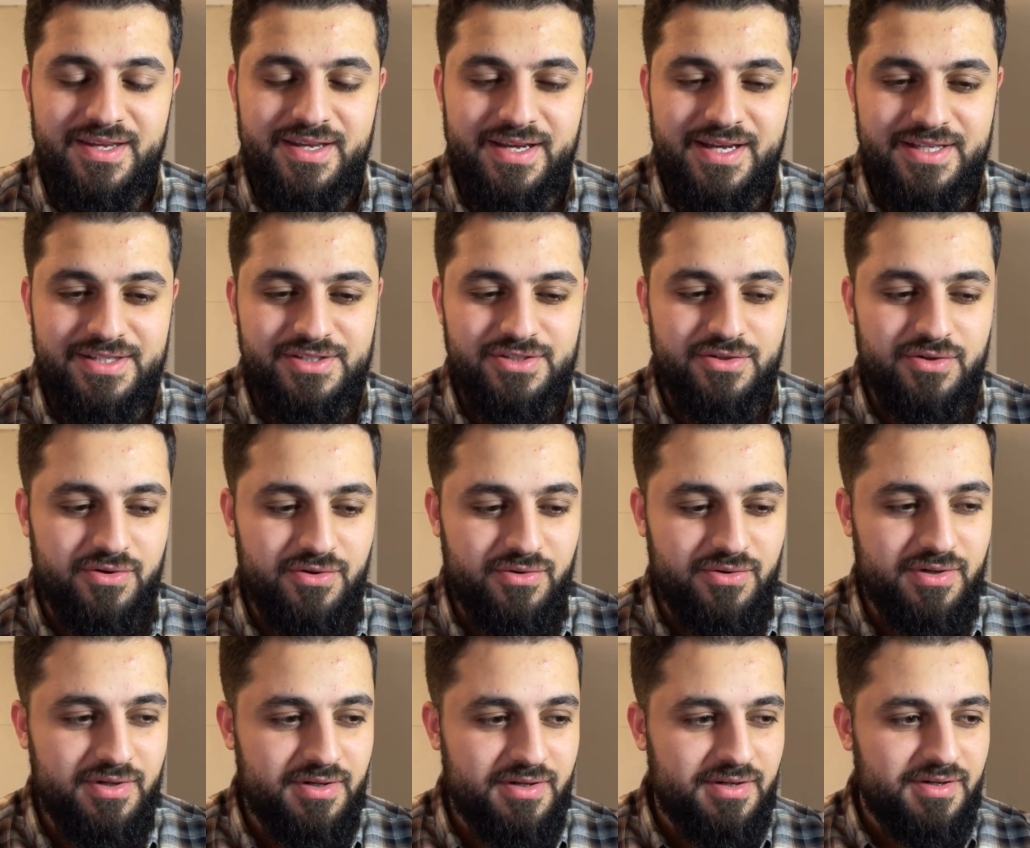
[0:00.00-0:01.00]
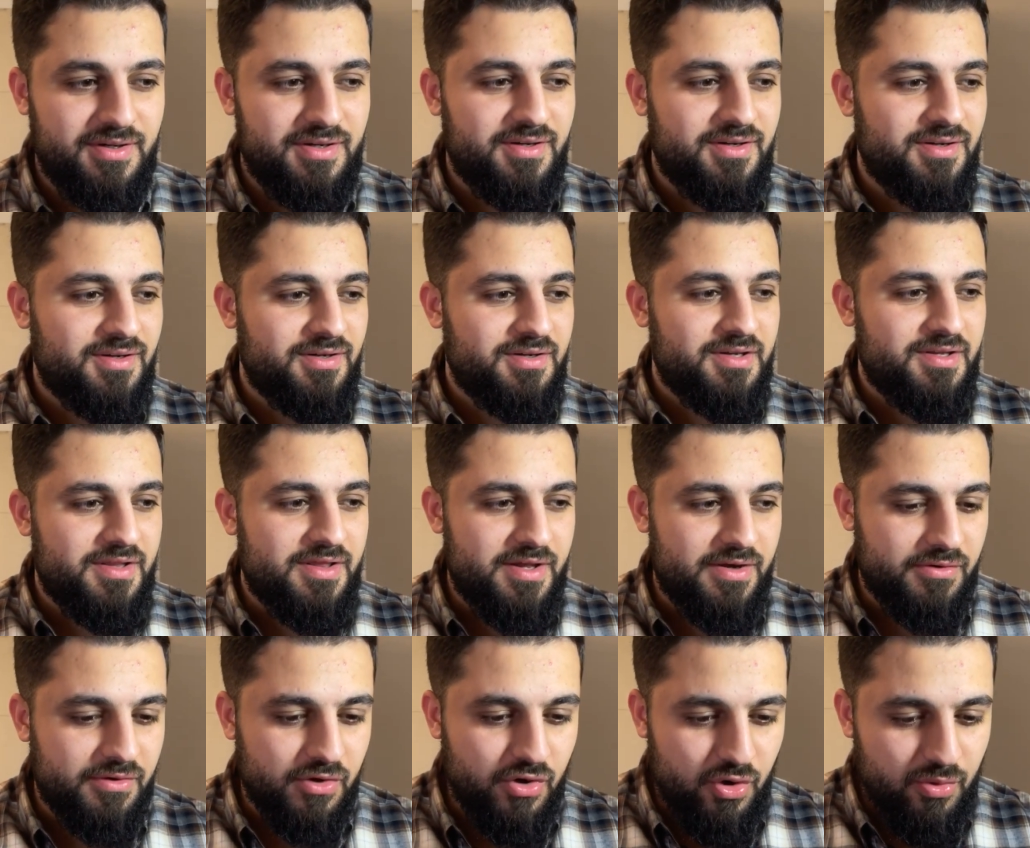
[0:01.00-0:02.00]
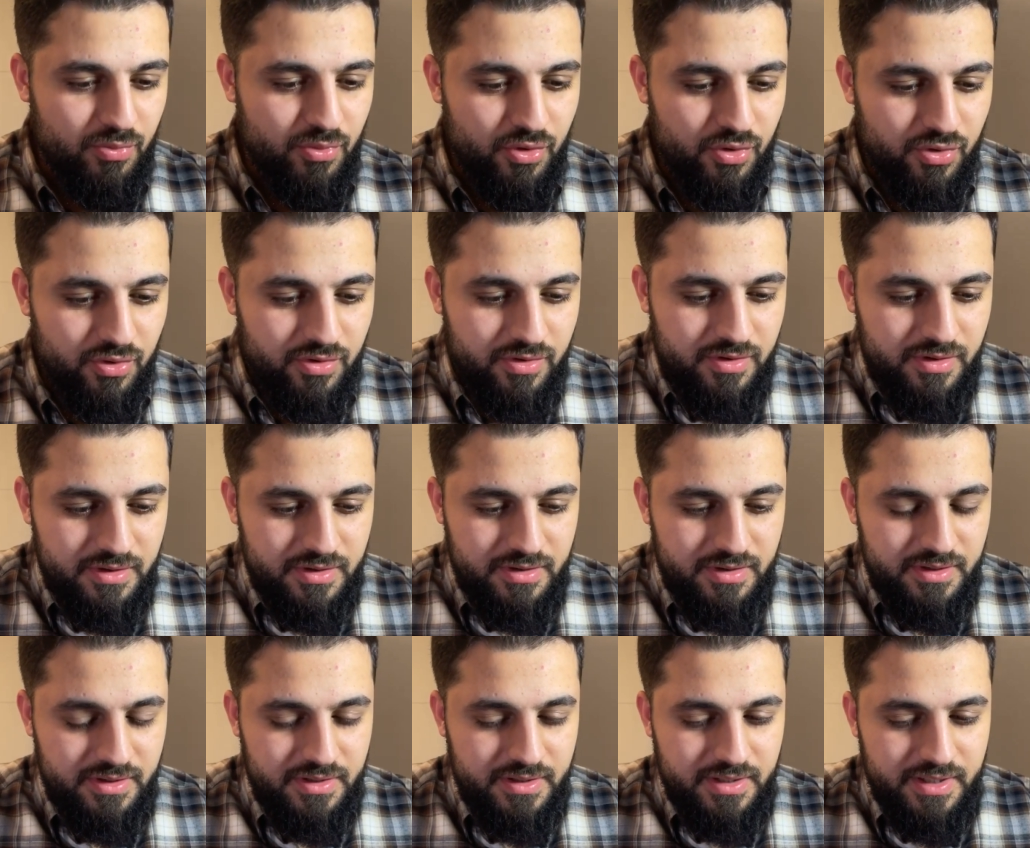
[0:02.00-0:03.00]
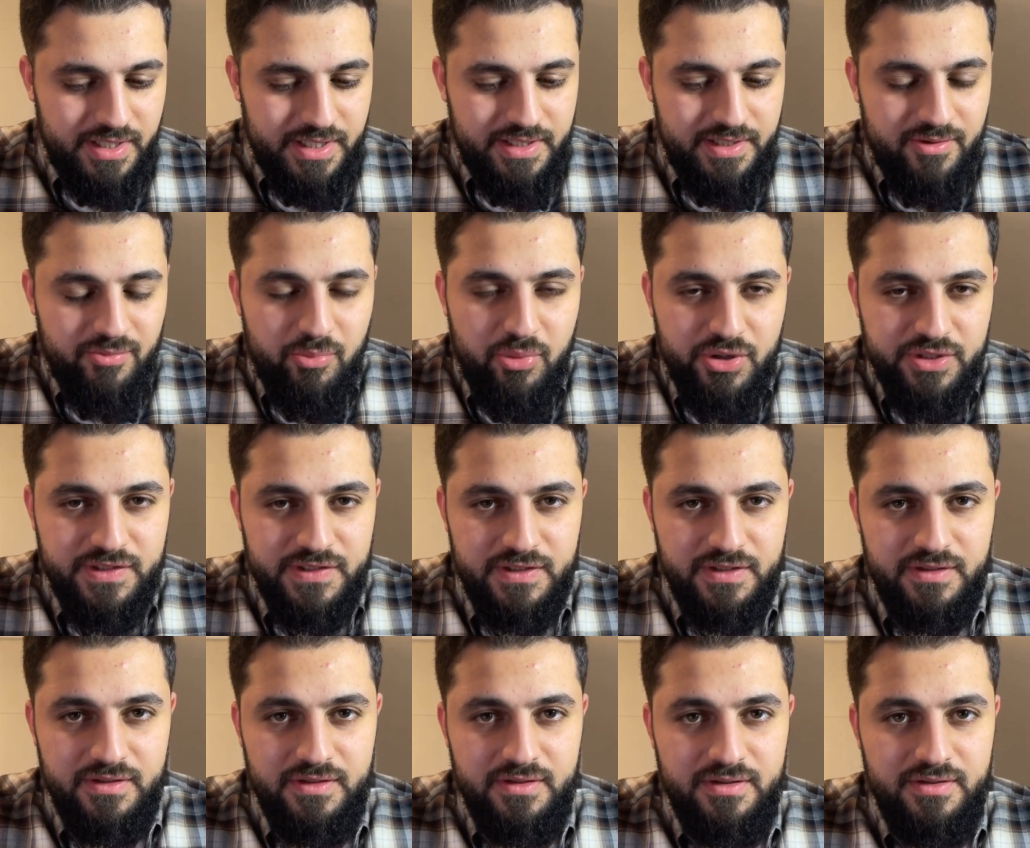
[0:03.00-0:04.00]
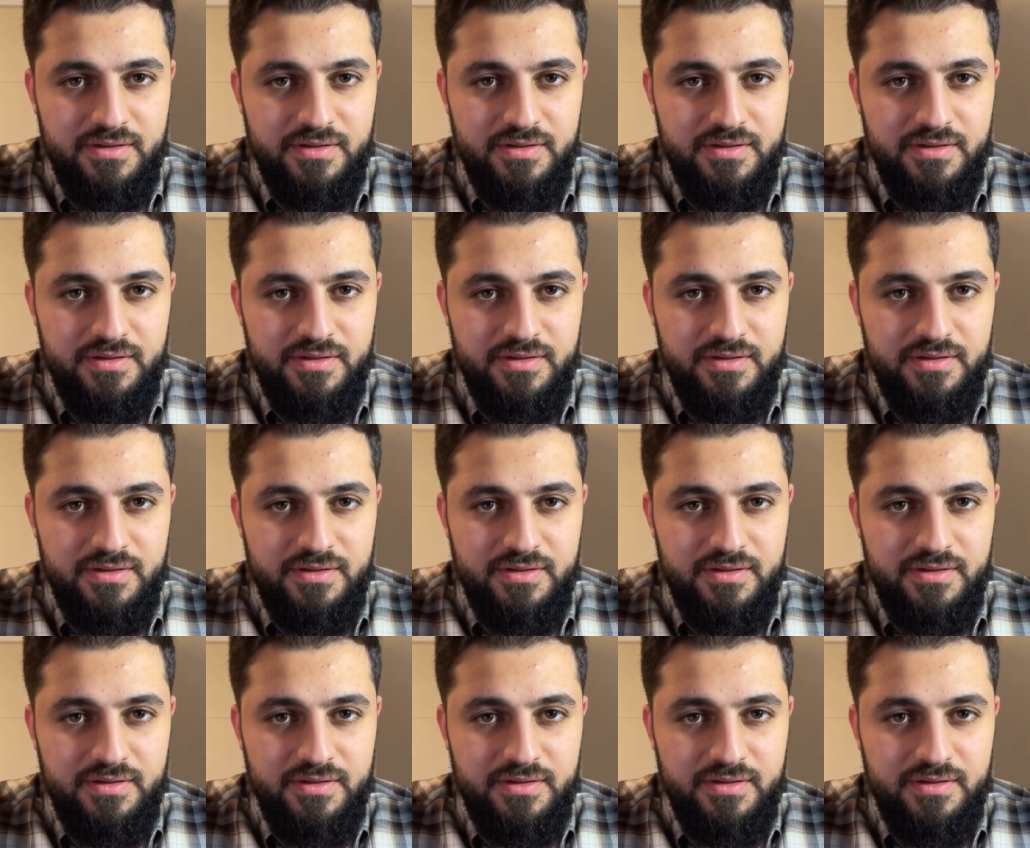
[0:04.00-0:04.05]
And so they're a lot more in the body